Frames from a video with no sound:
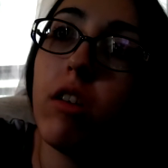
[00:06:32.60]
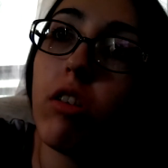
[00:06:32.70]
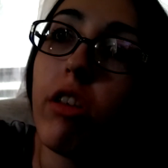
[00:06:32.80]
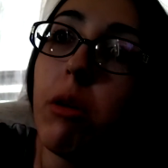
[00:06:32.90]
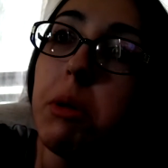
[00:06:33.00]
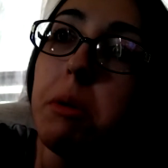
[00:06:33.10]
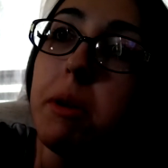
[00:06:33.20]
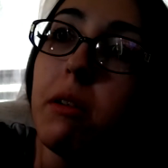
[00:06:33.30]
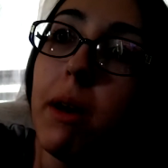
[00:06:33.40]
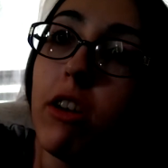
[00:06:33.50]
So tell me a
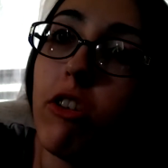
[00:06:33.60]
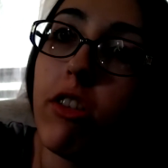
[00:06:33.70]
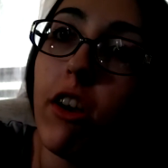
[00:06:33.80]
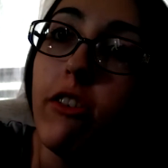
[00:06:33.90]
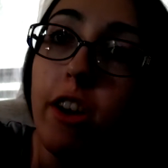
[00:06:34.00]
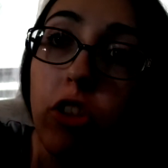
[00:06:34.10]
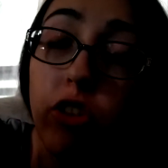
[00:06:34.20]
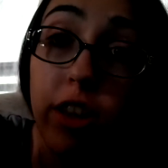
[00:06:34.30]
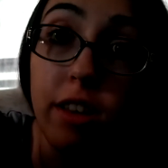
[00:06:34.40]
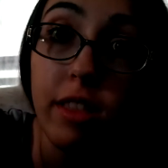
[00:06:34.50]
bit about yourself other
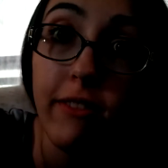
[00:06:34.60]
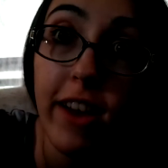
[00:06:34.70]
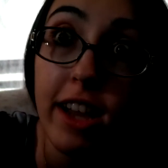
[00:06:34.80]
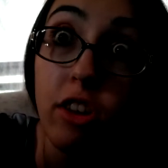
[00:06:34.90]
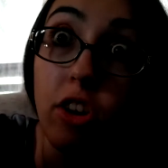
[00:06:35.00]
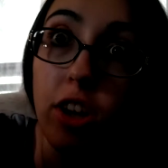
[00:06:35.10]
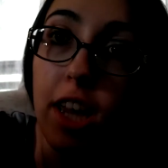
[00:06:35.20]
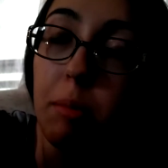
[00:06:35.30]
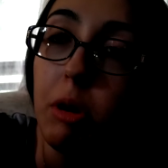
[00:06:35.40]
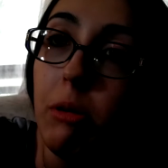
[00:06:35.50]
than the fact you're a
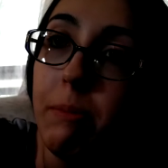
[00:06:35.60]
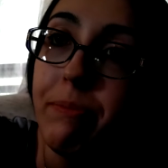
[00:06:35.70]
gamer.